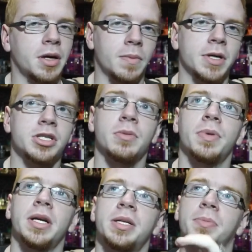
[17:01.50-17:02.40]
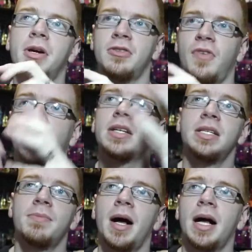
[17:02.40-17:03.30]
the original Britney Spears
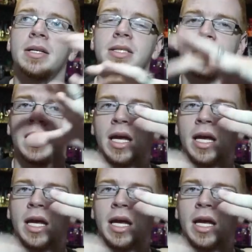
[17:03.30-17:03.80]
Fantasy Box, because I